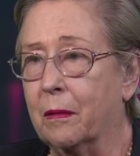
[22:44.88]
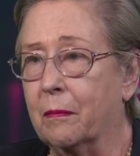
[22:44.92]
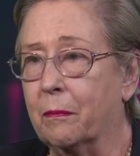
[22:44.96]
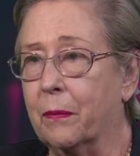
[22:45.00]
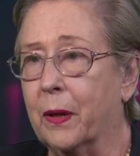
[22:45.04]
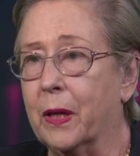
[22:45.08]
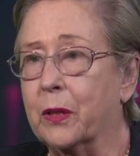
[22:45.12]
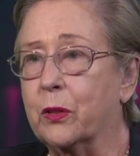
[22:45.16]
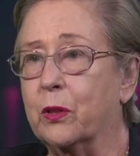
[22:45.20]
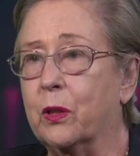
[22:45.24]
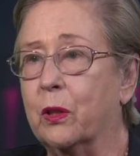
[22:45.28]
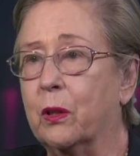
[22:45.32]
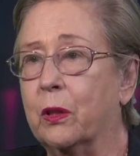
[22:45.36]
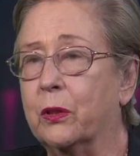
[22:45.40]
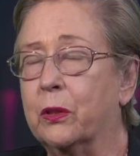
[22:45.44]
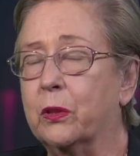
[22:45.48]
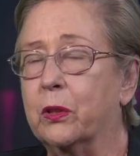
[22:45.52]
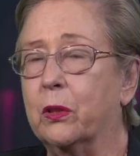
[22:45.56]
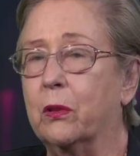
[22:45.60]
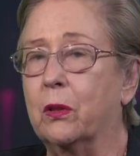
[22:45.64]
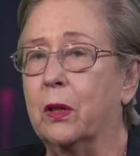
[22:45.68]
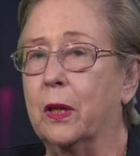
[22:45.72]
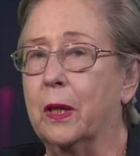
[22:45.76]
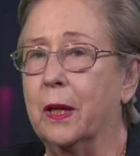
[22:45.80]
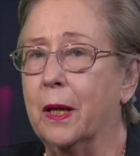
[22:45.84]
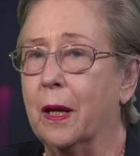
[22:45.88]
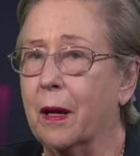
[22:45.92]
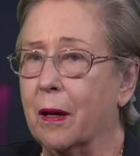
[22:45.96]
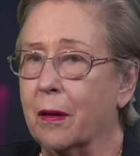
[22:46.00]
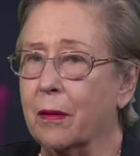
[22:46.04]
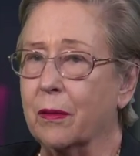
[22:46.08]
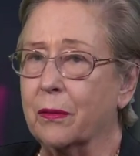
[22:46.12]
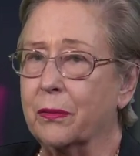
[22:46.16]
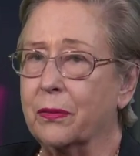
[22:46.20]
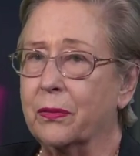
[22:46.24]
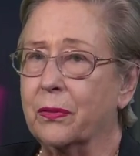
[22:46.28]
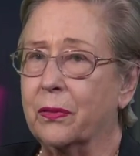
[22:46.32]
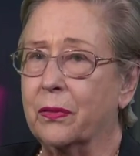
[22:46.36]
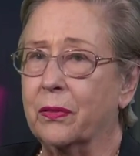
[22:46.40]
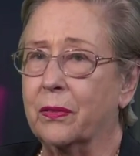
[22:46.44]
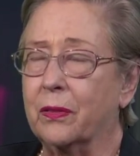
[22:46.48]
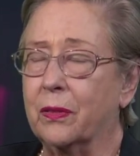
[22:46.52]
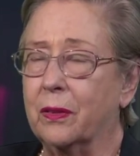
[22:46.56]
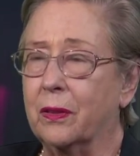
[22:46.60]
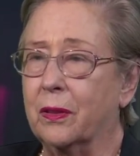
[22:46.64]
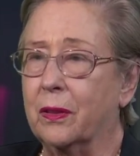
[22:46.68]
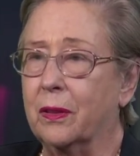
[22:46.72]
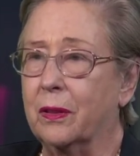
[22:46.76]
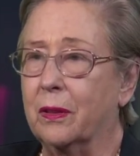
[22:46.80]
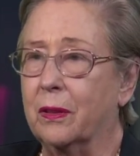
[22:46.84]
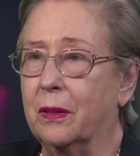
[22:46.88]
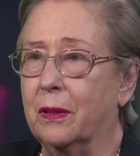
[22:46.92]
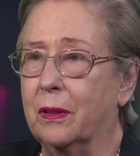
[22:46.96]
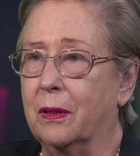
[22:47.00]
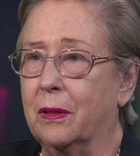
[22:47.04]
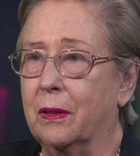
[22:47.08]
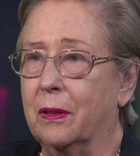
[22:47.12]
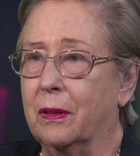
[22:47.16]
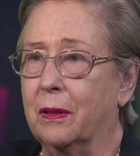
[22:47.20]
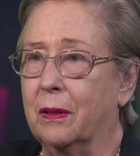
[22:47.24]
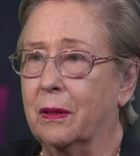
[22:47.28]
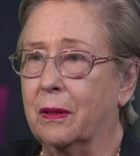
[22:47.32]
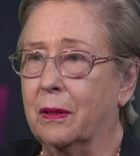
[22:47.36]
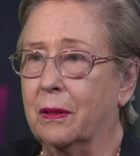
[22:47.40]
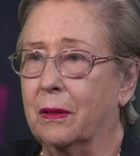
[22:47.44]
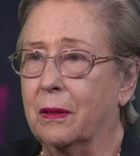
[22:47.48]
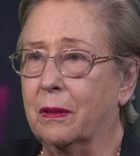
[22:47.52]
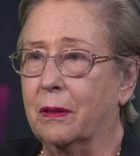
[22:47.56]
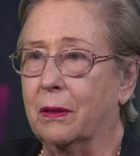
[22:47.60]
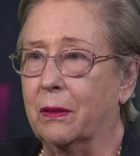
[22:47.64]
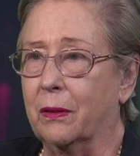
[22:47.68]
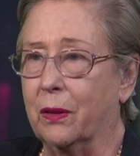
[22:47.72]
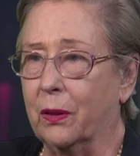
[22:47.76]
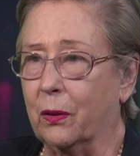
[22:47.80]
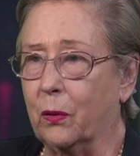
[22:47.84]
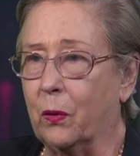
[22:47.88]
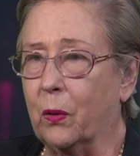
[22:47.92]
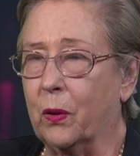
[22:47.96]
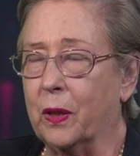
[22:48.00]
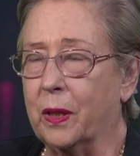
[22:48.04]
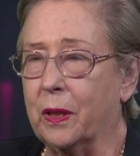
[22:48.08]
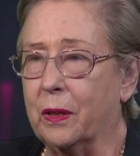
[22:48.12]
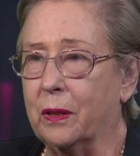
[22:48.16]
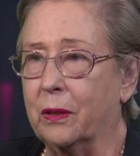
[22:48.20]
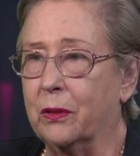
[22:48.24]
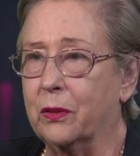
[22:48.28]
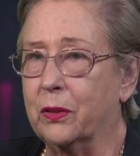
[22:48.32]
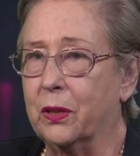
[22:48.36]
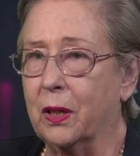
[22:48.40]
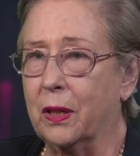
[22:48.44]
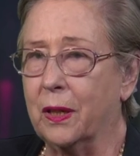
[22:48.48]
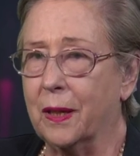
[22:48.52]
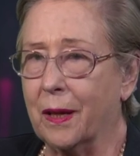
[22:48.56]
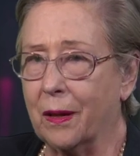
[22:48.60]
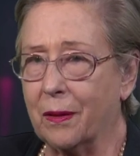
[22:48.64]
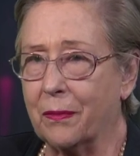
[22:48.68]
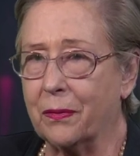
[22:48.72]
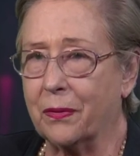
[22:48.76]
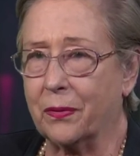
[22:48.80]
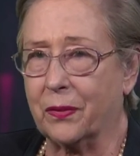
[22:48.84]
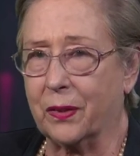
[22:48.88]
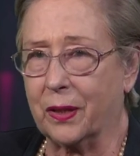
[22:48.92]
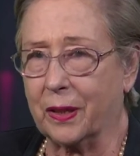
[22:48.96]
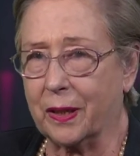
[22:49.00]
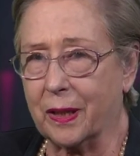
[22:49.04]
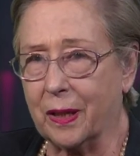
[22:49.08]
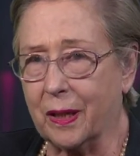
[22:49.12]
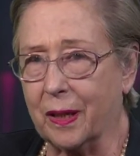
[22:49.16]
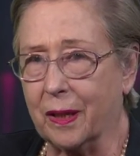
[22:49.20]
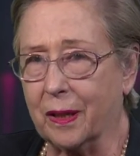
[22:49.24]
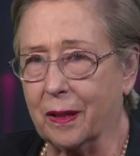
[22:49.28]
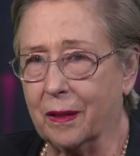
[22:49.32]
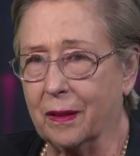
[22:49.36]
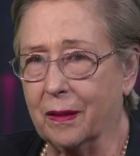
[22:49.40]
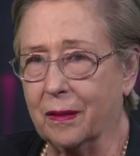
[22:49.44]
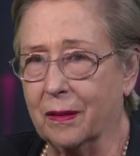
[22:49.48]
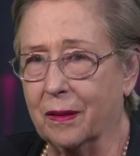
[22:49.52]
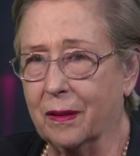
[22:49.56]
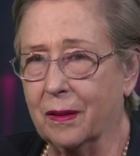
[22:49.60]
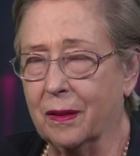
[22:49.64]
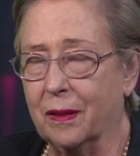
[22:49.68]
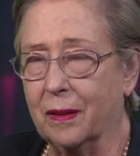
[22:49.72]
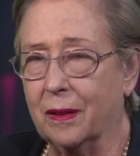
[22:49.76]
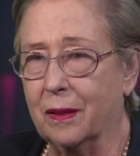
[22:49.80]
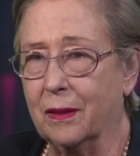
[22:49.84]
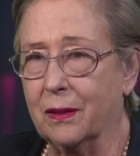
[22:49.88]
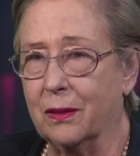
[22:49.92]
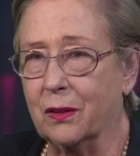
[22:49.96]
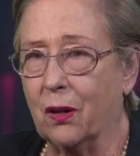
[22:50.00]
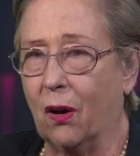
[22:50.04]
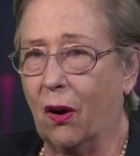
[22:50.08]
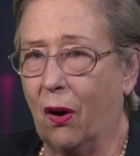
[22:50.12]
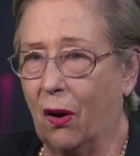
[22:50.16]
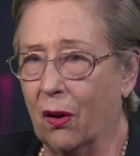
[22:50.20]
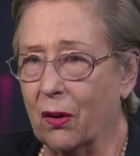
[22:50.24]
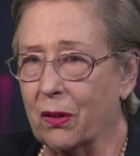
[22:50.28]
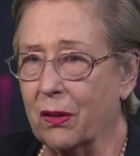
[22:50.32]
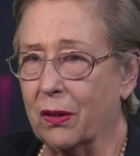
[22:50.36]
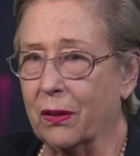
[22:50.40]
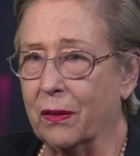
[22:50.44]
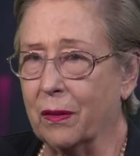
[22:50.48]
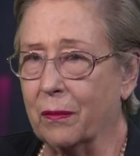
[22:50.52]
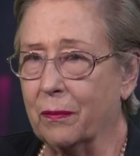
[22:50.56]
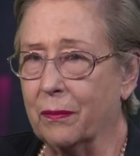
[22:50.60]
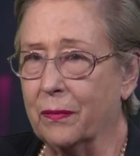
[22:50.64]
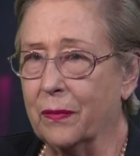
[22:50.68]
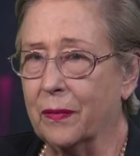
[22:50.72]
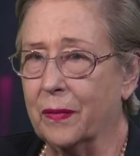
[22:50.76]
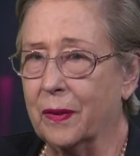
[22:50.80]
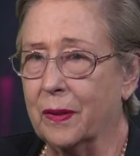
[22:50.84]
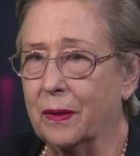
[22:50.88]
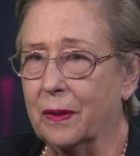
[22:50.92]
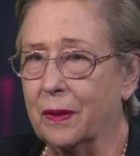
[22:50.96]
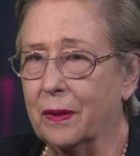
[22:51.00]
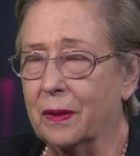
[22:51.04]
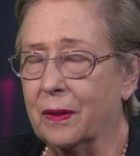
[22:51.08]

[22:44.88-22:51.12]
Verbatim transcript: but to love the Queen, to love the King, to honour them,